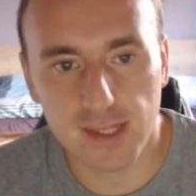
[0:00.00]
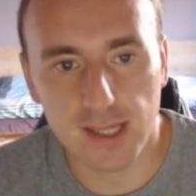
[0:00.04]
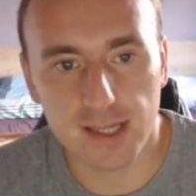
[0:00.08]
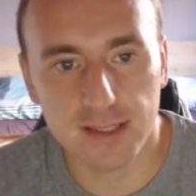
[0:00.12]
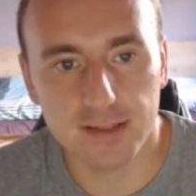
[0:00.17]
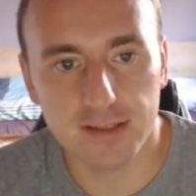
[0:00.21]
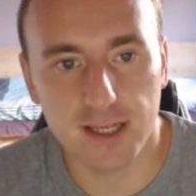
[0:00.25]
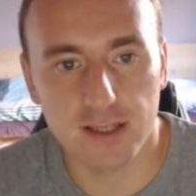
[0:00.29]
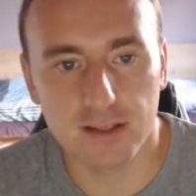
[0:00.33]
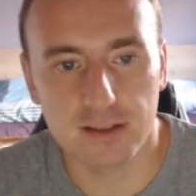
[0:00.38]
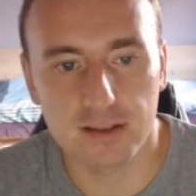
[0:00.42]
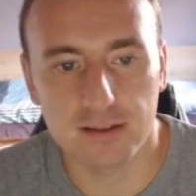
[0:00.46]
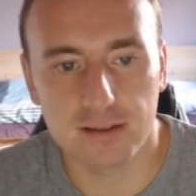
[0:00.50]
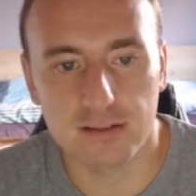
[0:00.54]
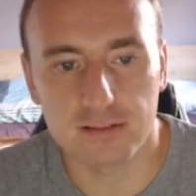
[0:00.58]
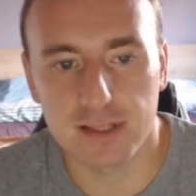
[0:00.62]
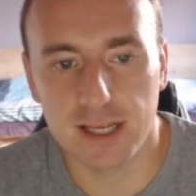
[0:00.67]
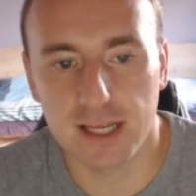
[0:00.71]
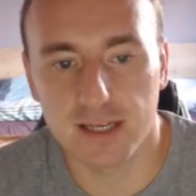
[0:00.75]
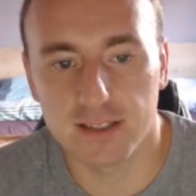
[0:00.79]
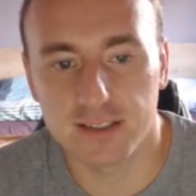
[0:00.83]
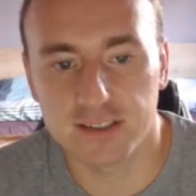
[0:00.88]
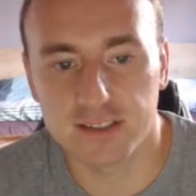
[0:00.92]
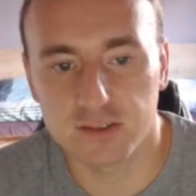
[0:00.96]
then
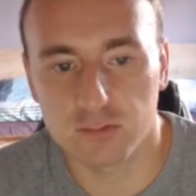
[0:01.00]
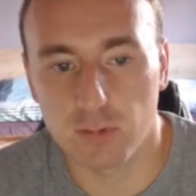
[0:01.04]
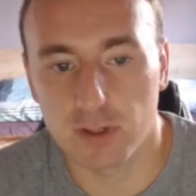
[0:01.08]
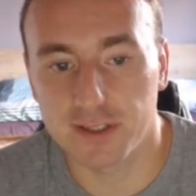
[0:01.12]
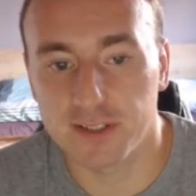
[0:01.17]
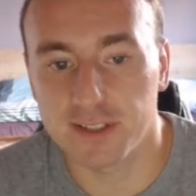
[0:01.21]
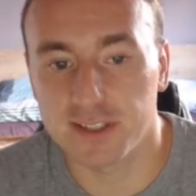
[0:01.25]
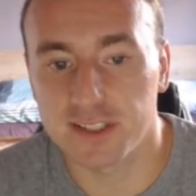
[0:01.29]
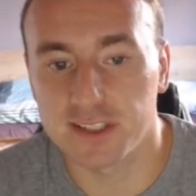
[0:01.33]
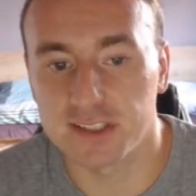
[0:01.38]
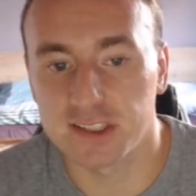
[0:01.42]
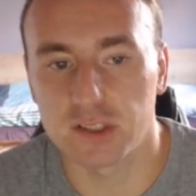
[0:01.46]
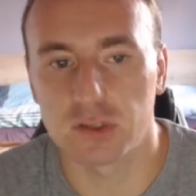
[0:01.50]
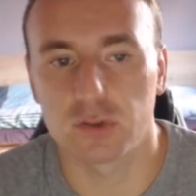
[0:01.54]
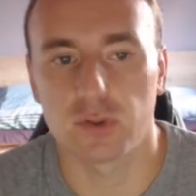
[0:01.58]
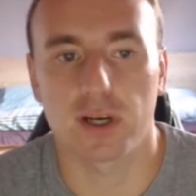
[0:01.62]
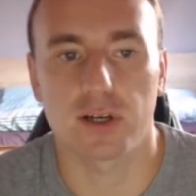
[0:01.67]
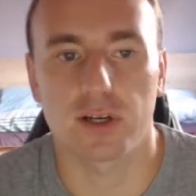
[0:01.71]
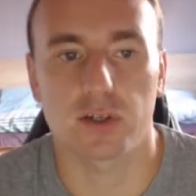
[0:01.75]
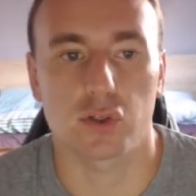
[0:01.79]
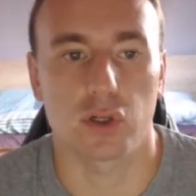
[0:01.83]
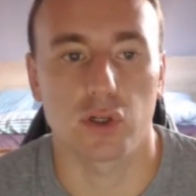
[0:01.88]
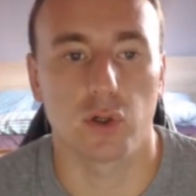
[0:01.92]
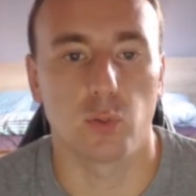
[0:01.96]
it's quite easy to
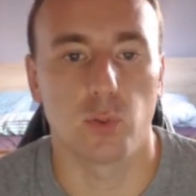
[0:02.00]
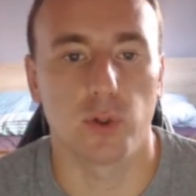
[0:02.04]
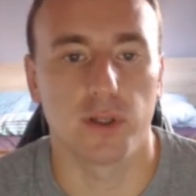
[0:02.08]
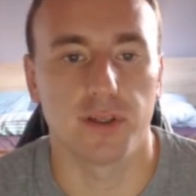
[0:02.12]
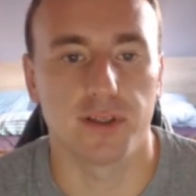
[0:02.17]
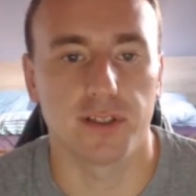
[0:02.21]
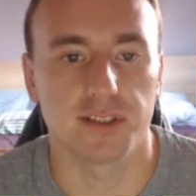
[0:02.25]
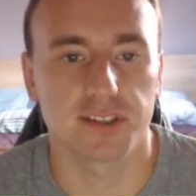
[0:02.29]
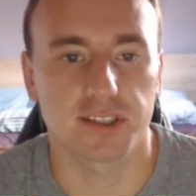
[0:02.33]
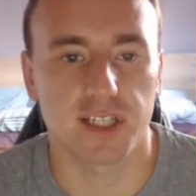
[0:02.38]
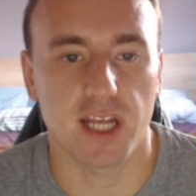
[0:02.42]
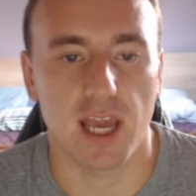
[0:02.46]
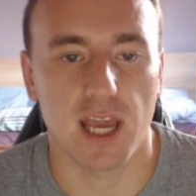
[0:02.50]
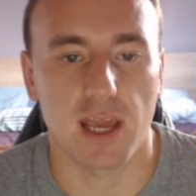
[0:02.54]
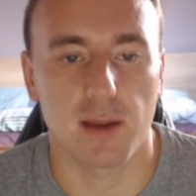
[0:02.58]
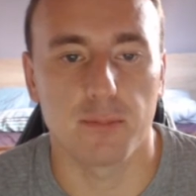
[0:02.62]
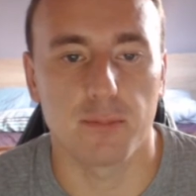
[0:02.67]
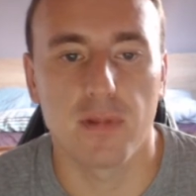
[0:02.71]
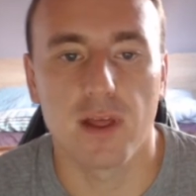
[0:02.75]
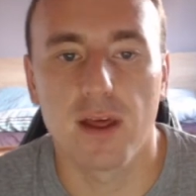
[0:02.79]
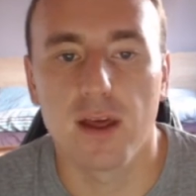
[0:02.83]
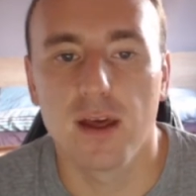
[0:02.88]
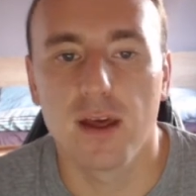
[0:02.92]
actually win this game.